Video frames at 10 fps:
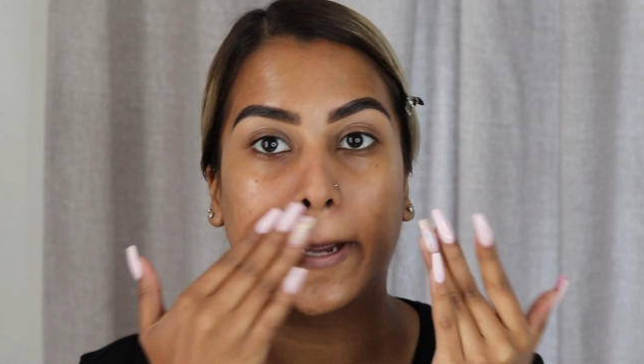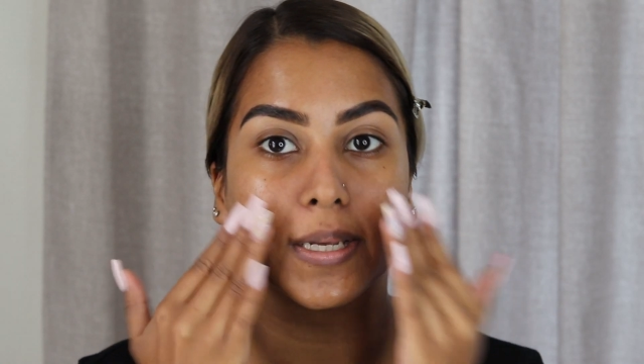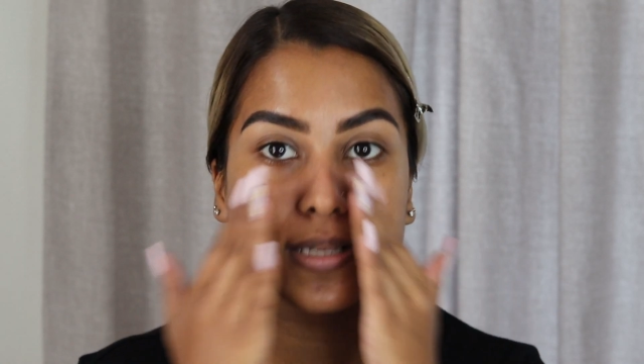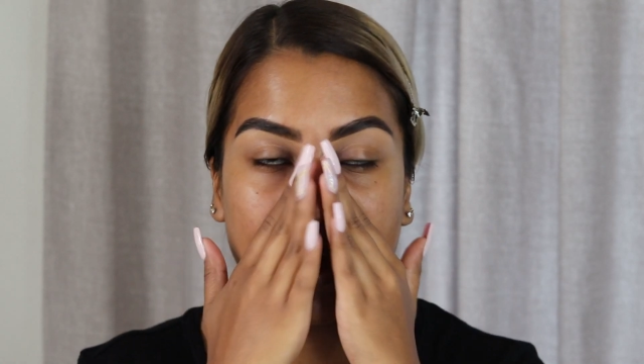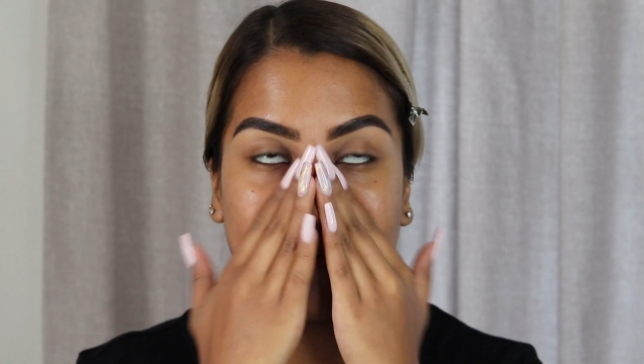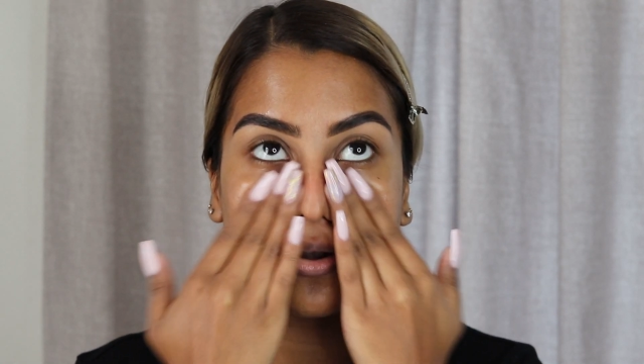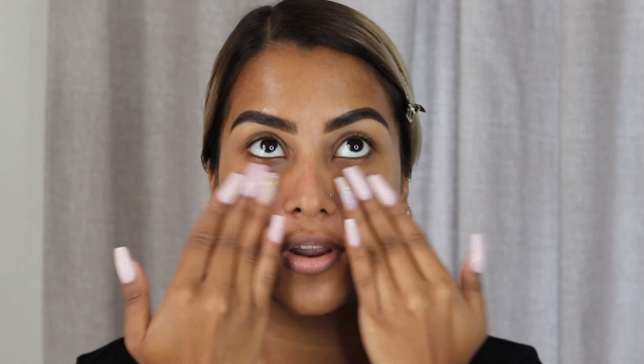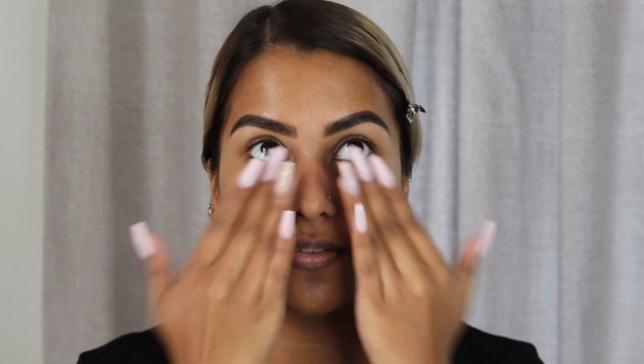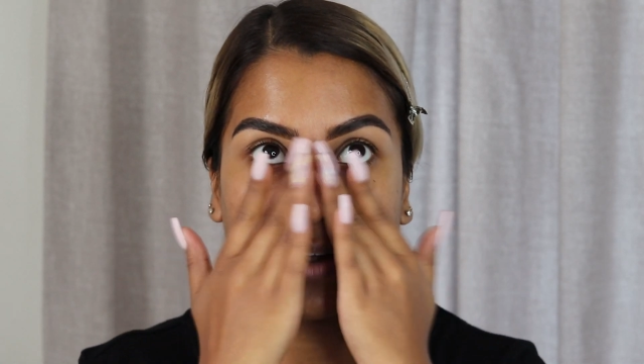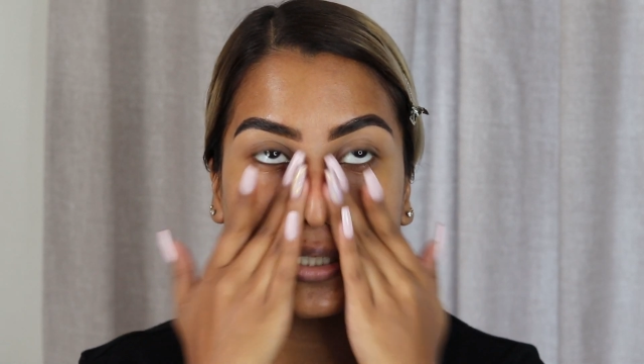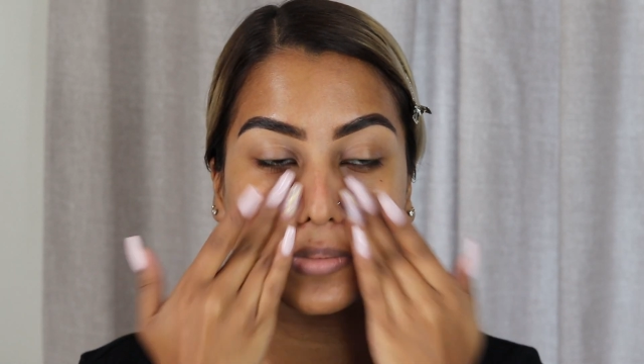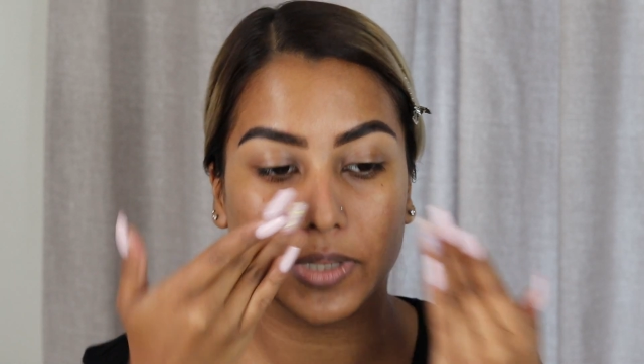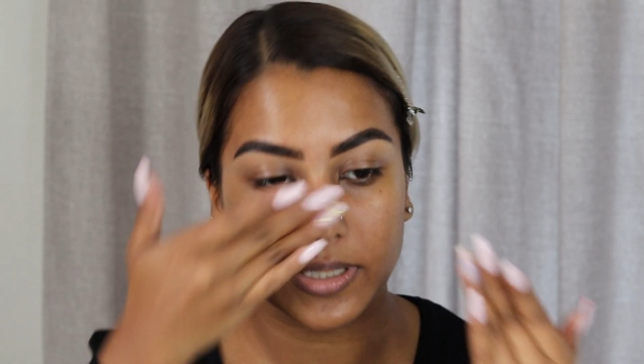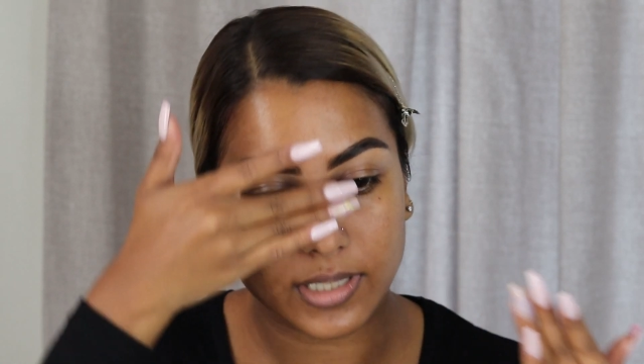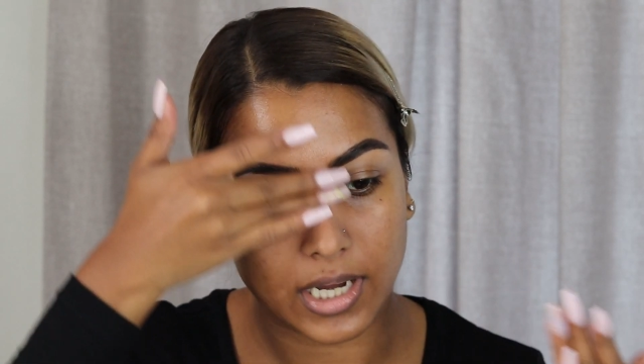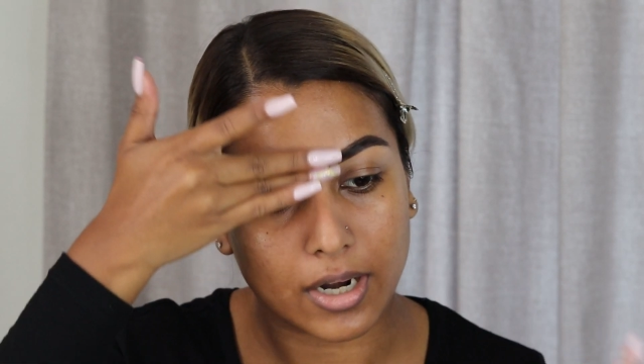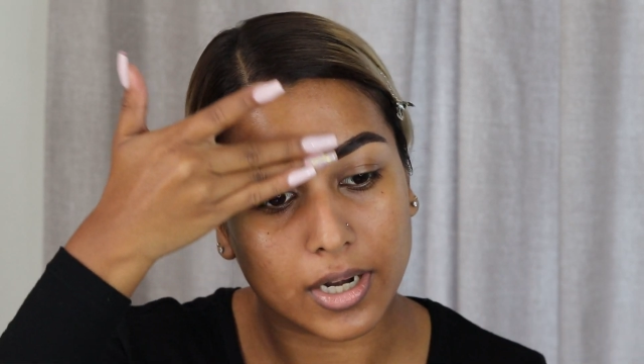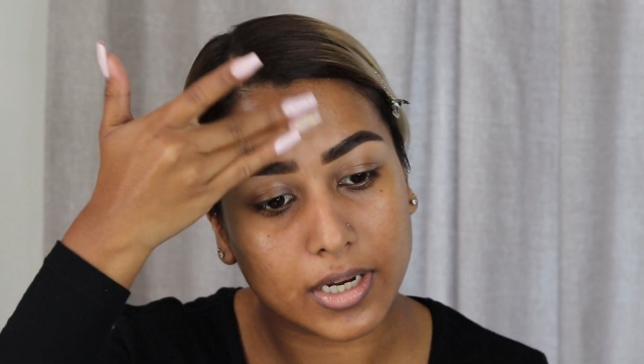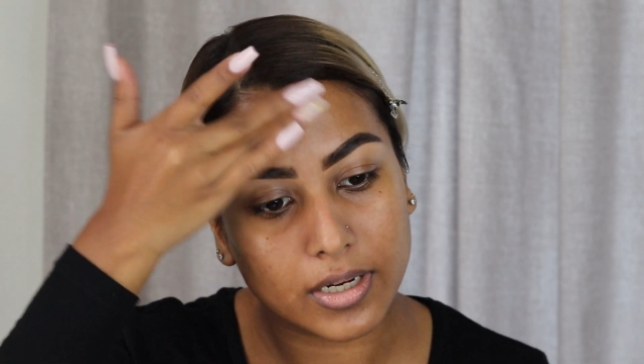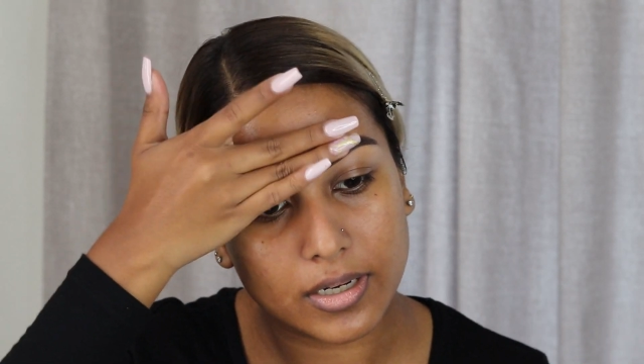because I have a lot of ice pick
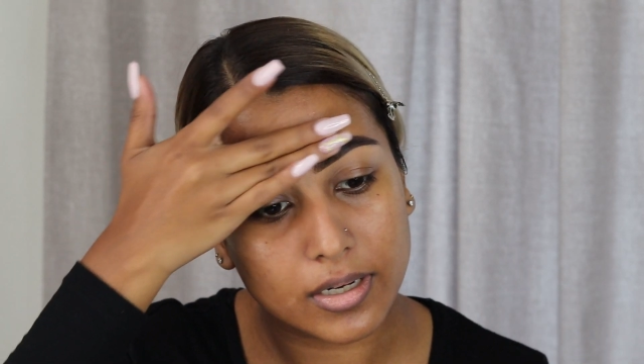scarring.